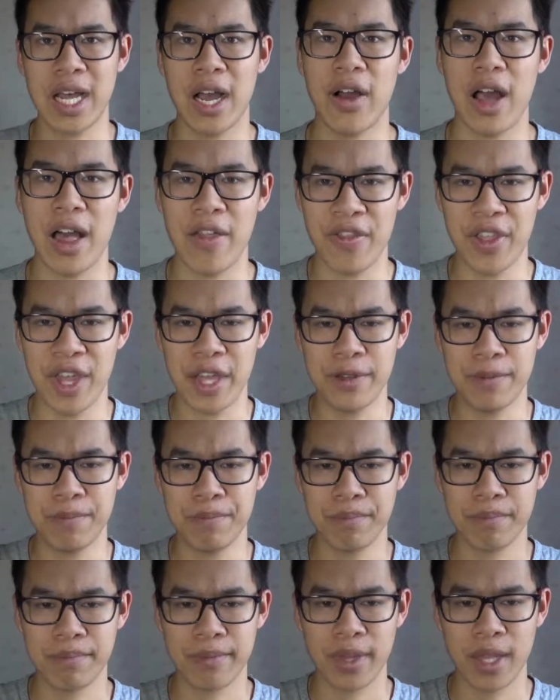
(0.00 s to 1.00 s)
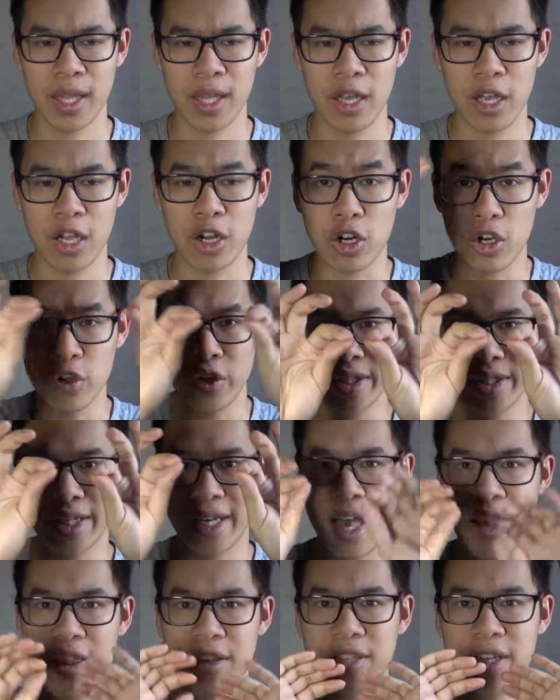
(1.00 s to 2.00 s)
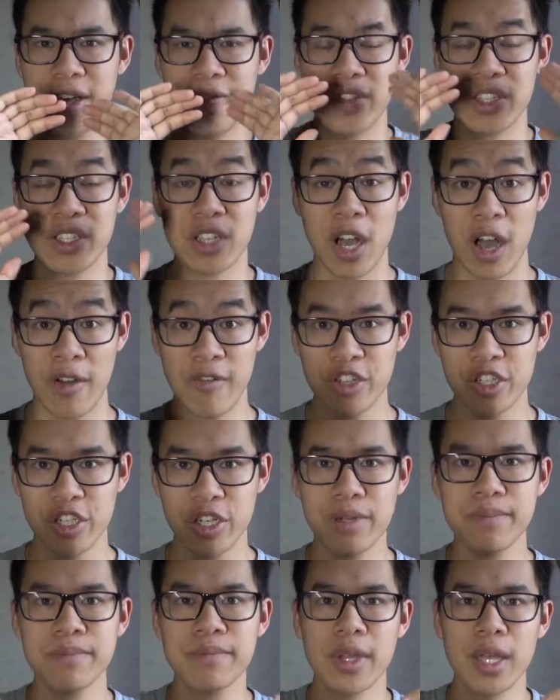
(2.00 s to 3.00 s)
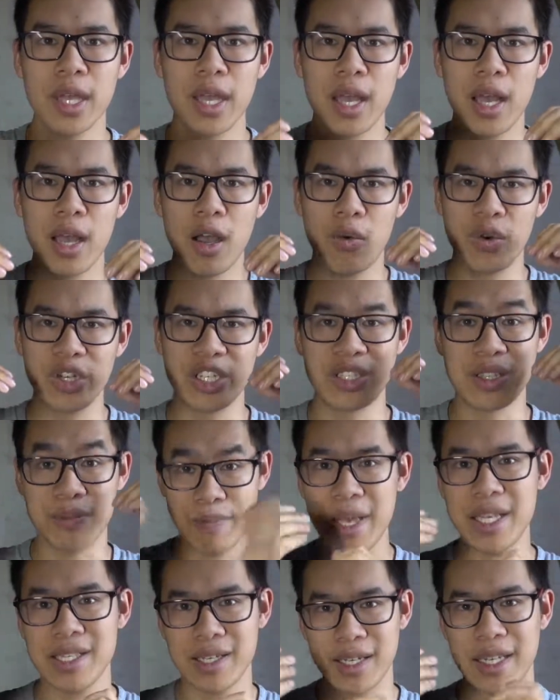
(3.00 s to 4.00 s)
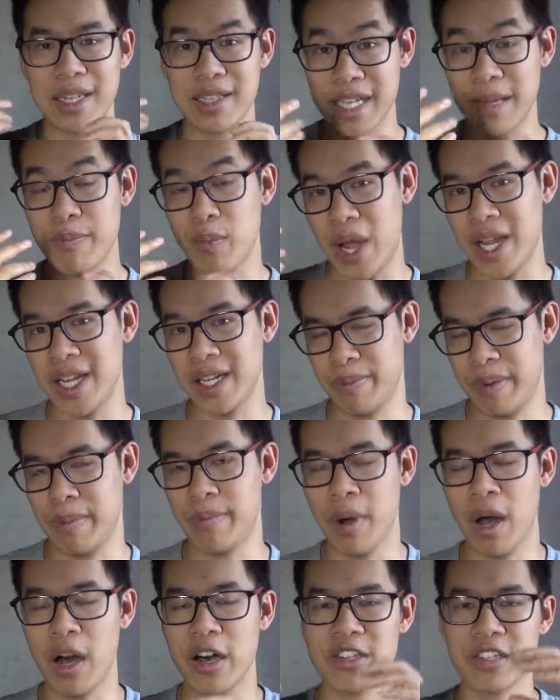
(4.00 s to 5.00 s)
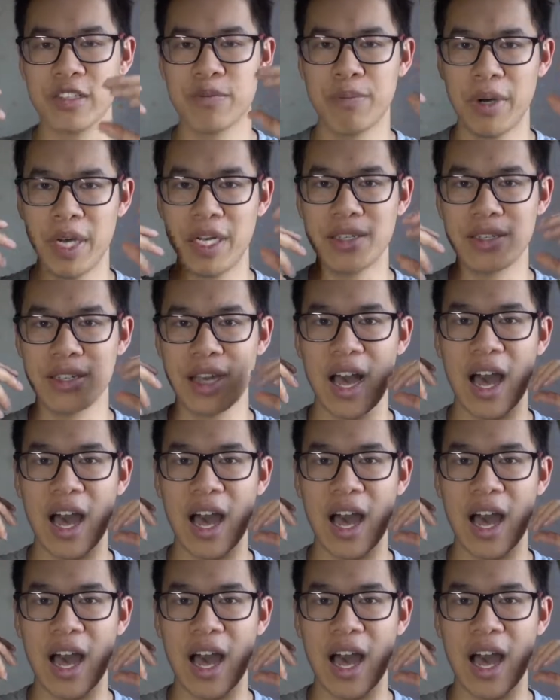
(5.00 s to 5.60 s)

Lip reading: out and then glued it together to give its curvature, which is basically the same way I did my mask, but